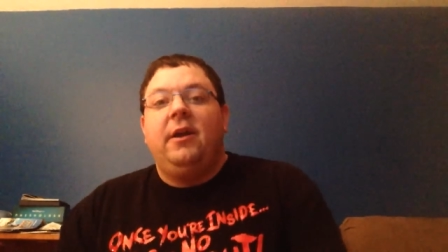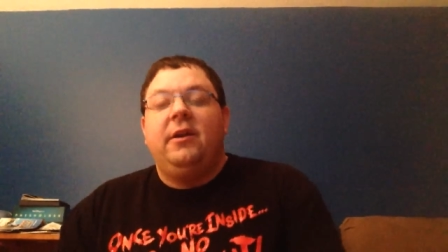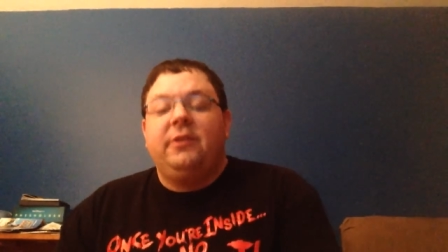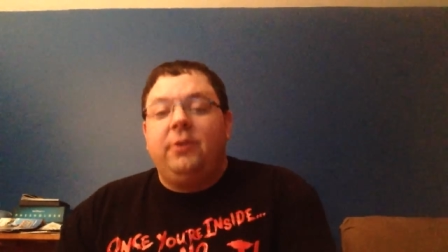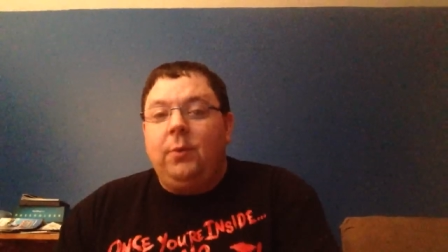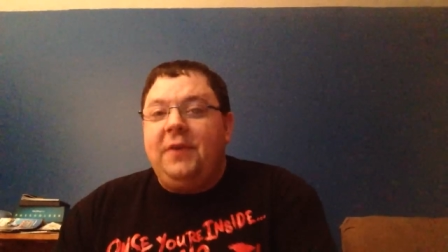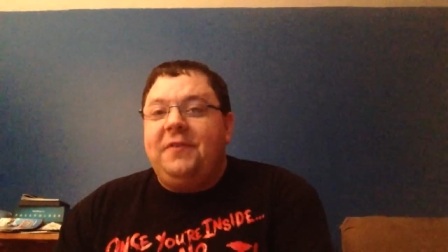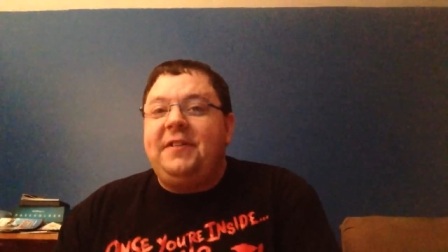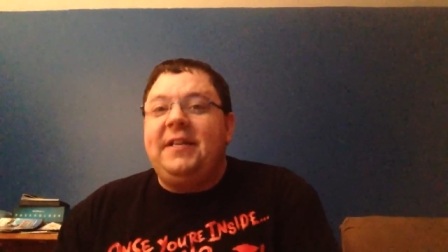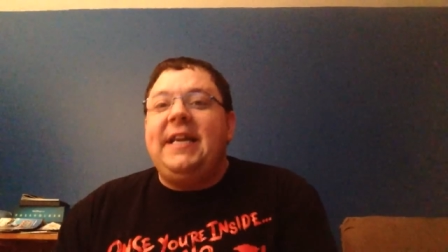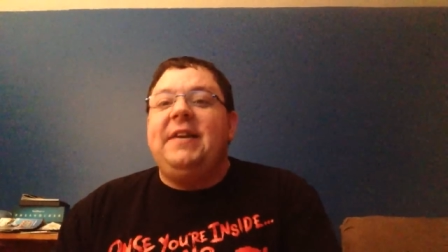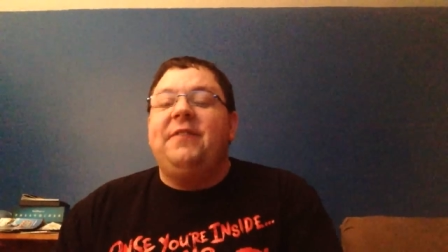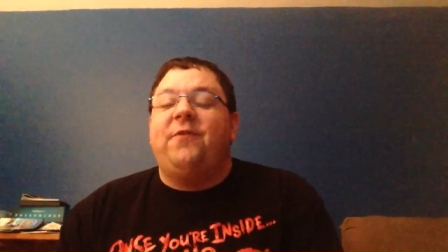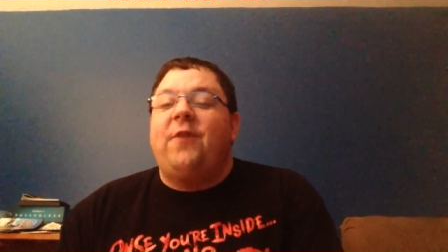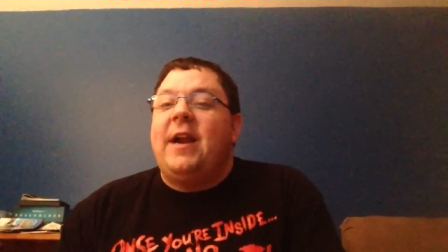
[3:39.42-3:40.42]
So we've
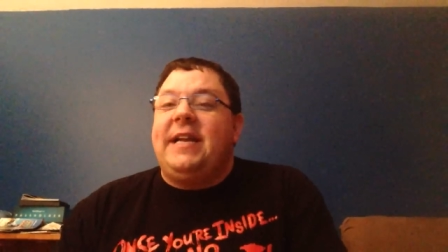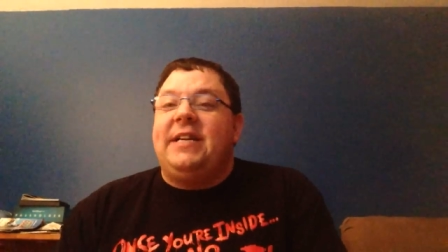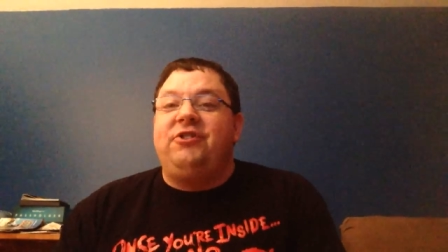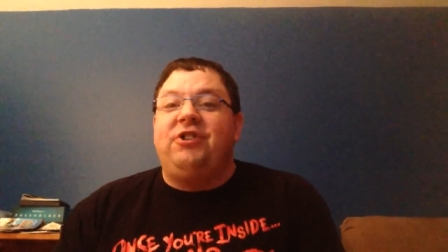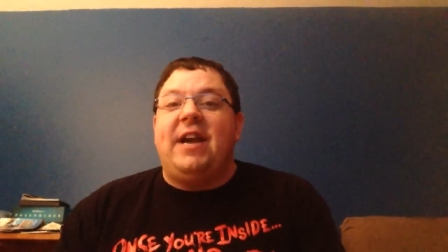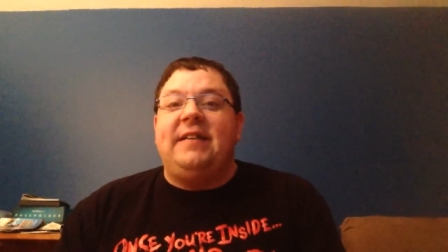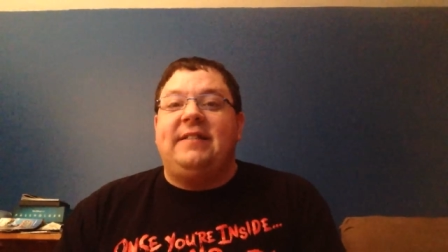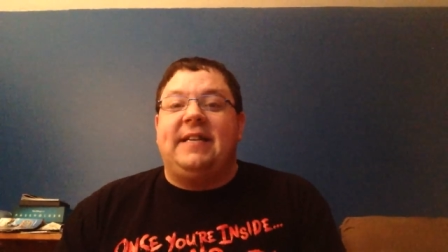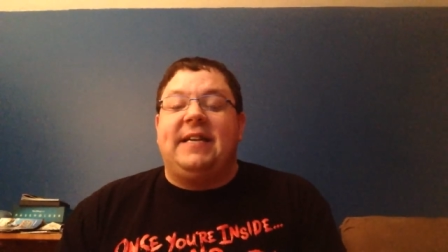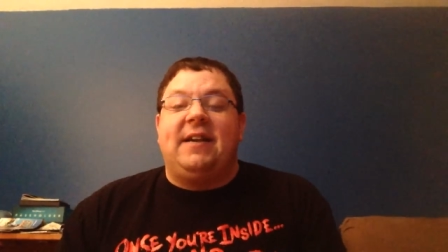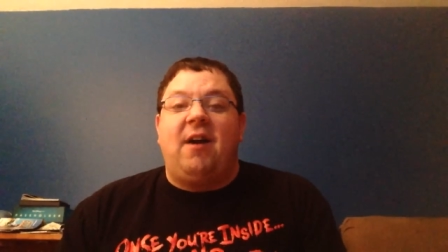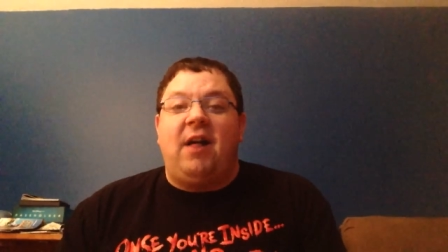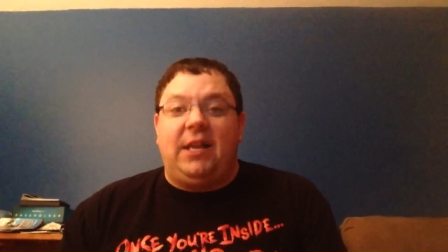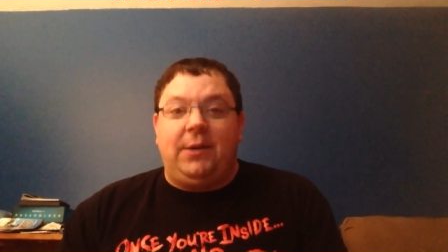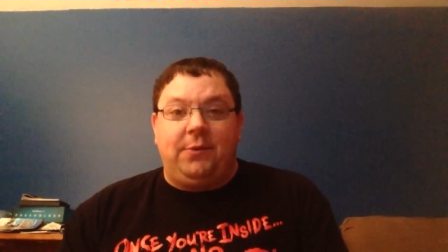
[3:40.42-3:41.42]
seen Freddy and Jason in
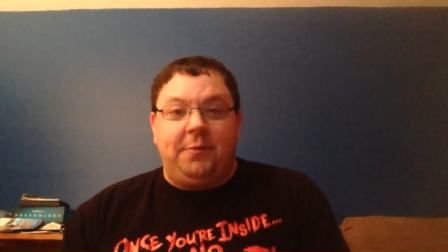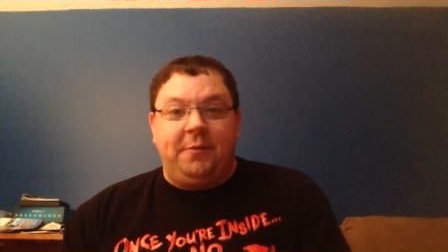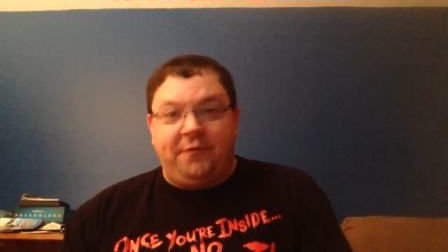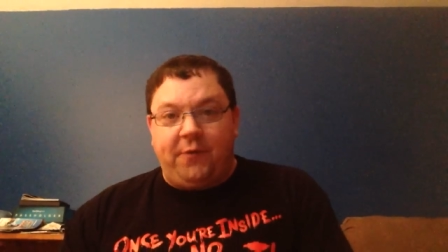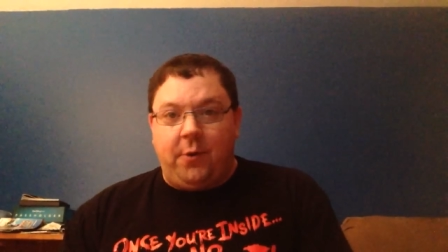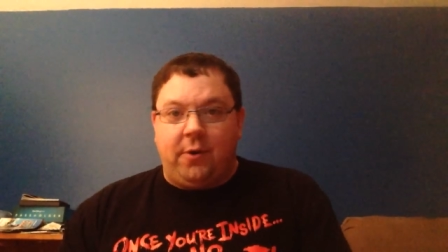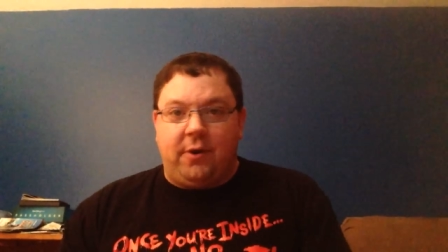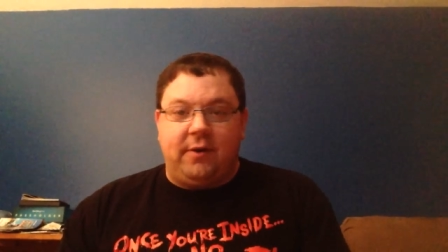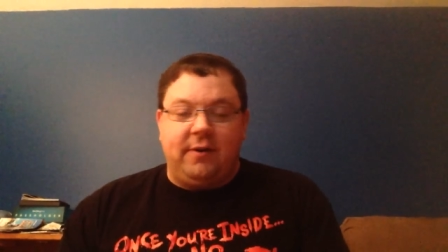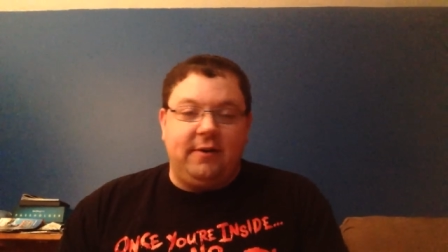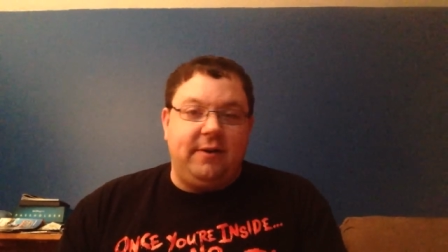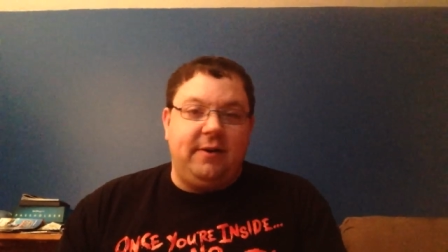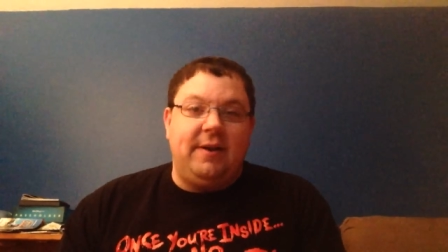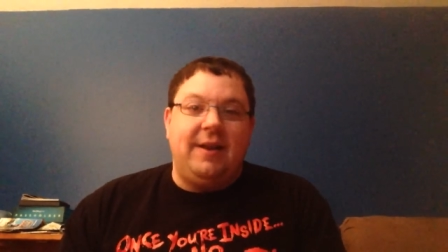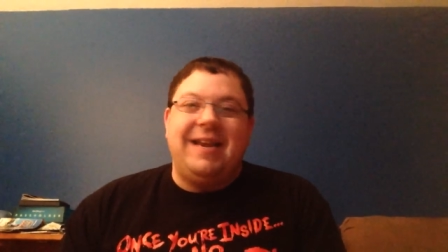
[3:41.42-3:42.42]
Hollywood before.
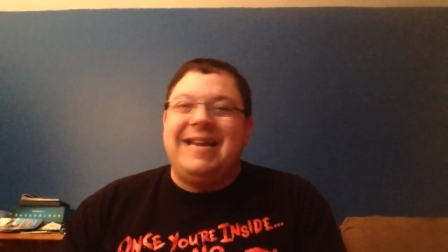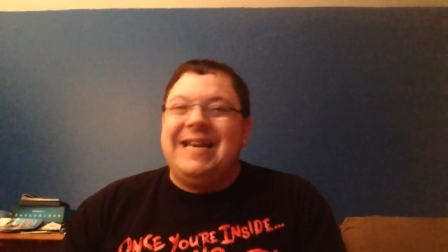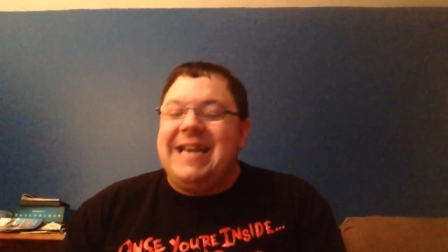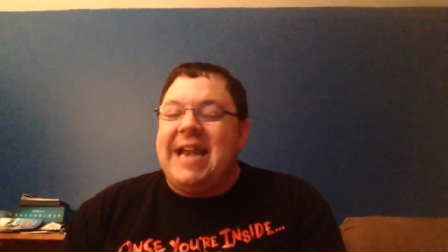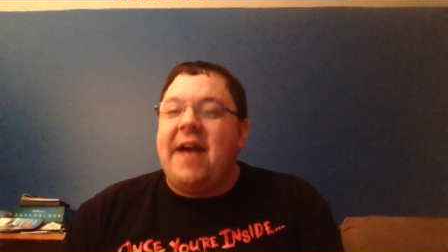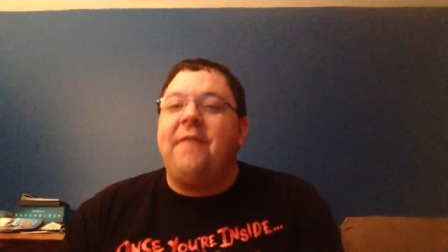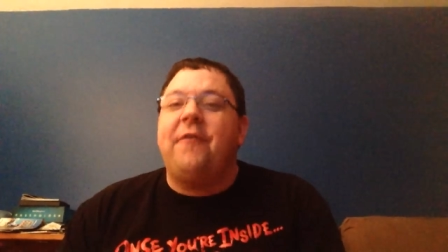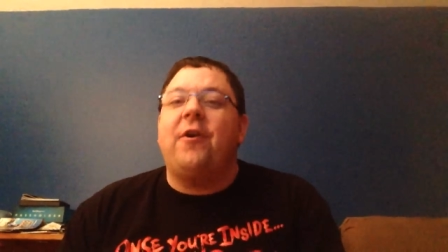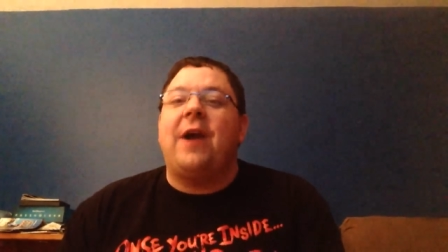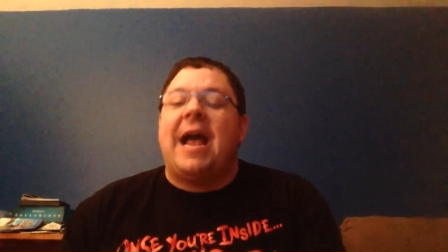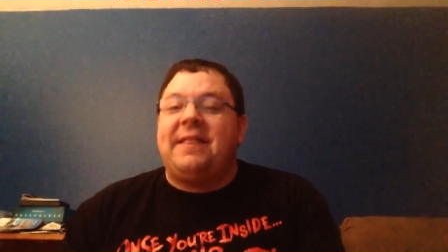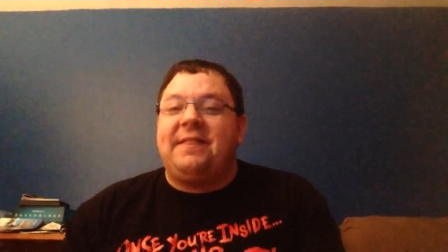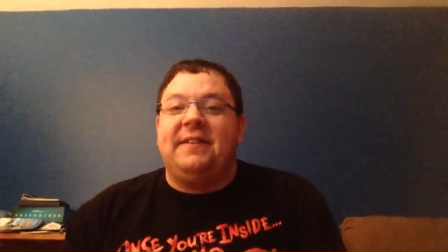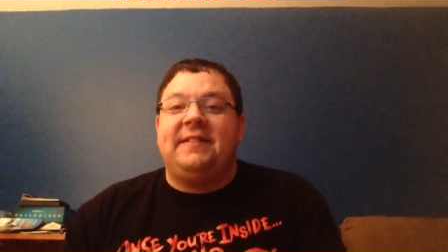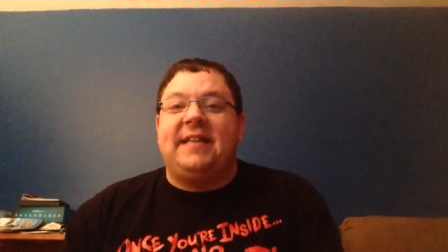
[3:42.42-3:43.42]
Never
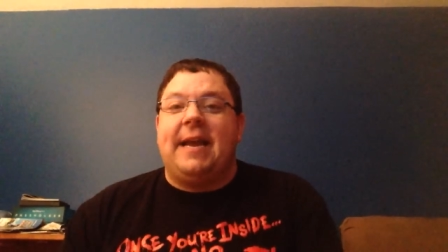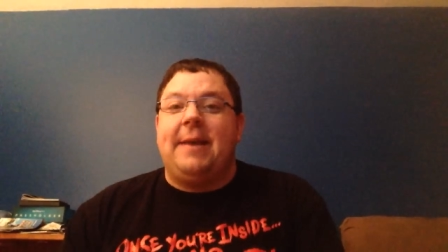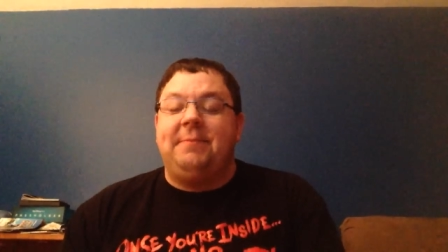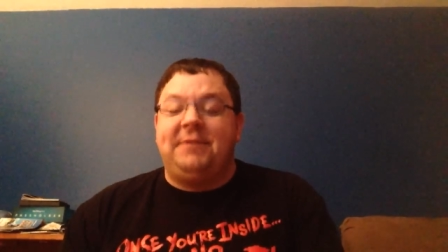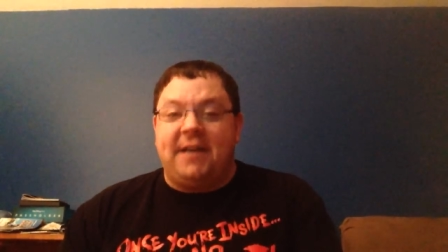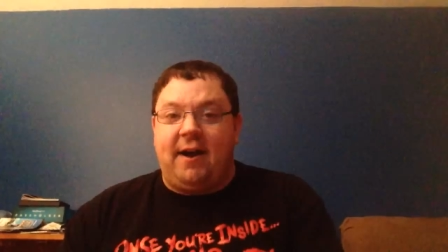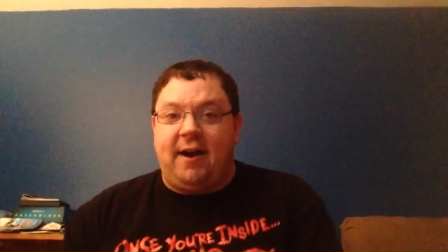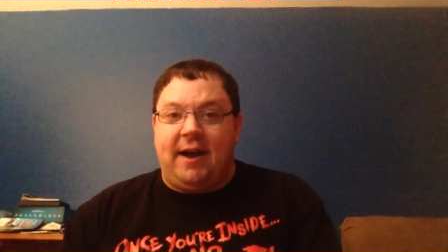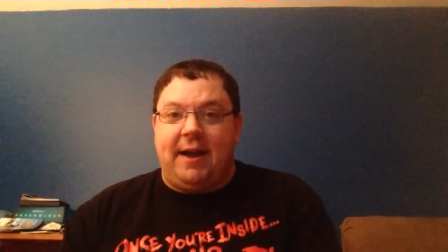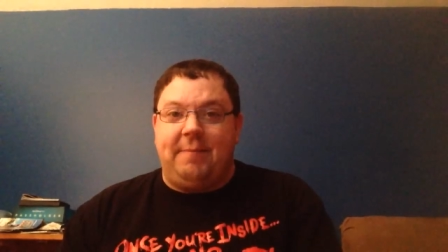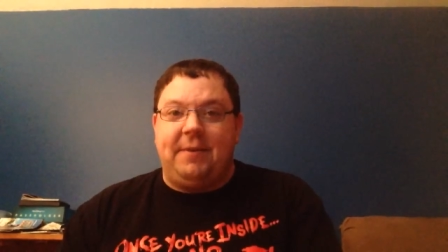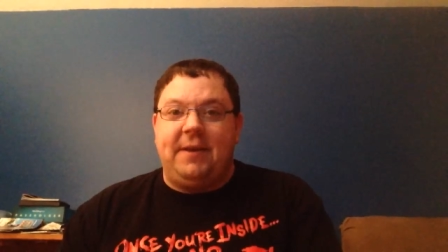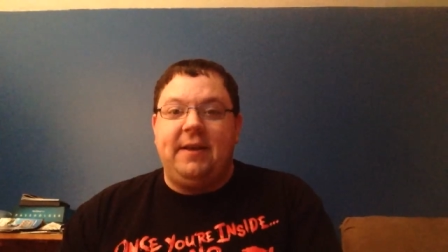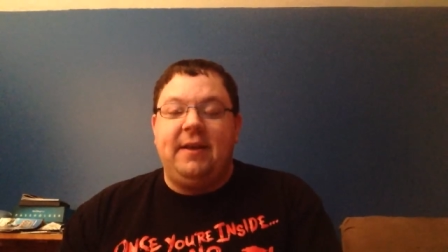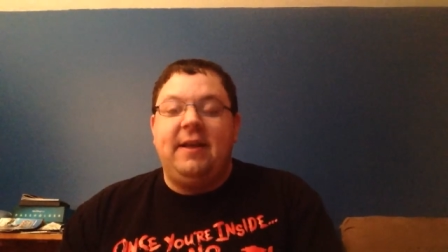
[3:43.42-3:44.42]
at the same time.